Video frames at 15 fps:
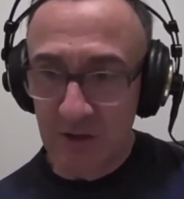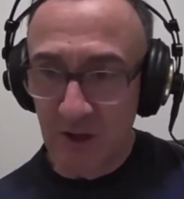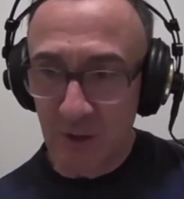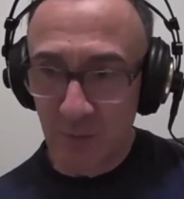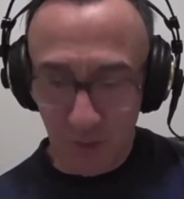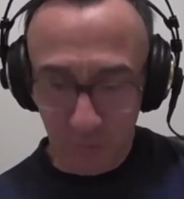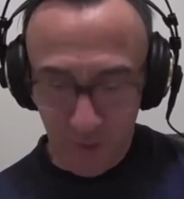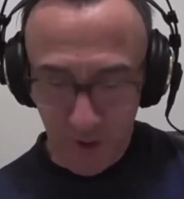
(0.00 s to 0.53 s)
You
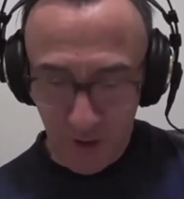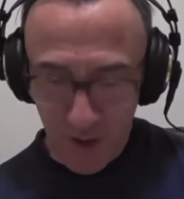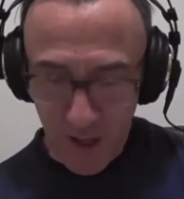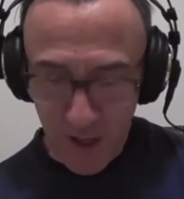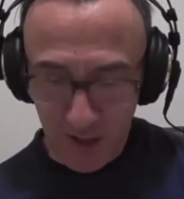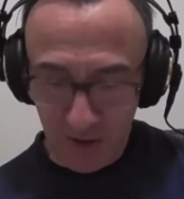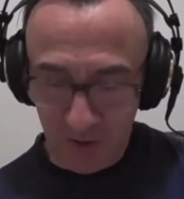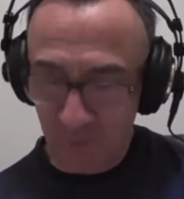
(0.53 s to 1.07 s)
probably
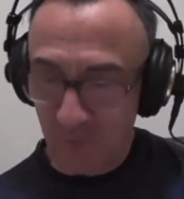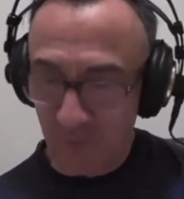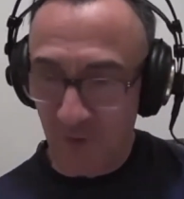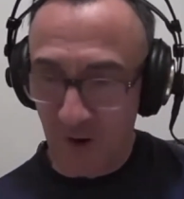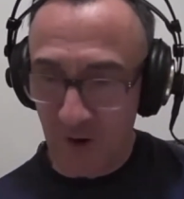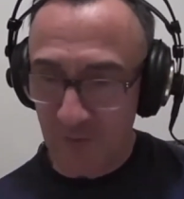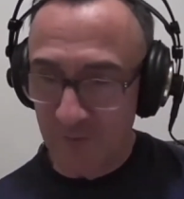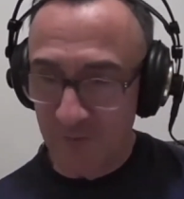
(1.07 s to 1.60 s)
hear
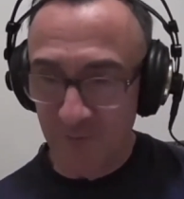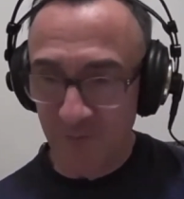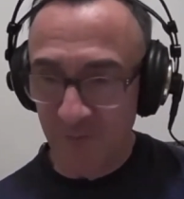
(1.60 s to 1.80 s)
from